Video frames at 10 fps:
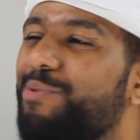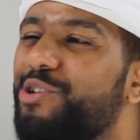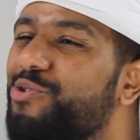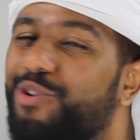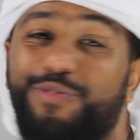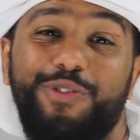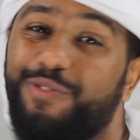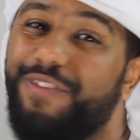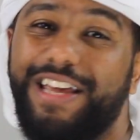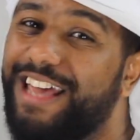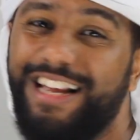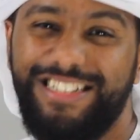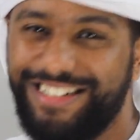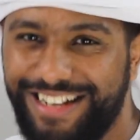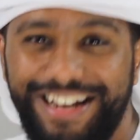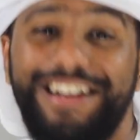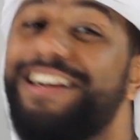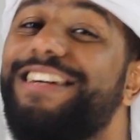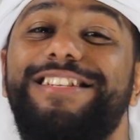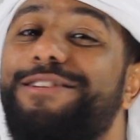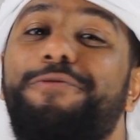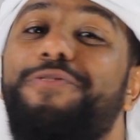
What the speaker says: beautiful vacation. Here's some